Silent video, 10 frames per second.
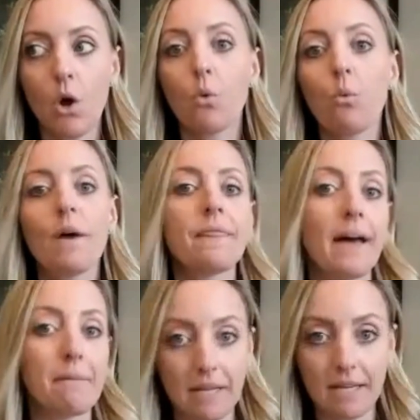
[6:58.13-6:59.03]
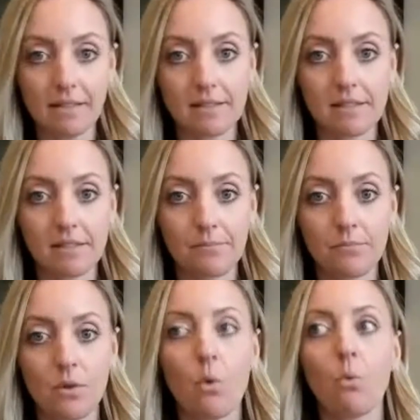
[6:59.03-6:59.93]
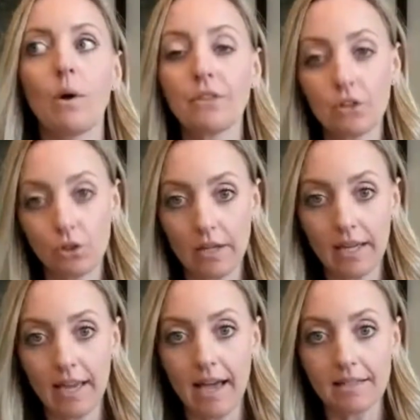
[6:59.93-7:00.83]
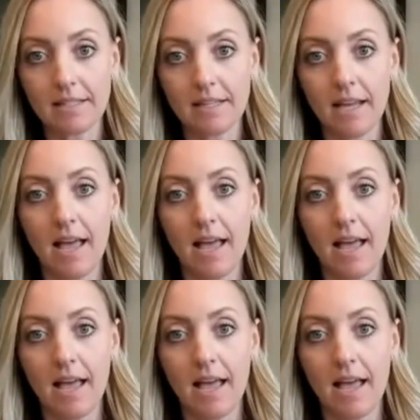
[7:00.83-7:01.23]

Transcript: what that means, what they're looking at.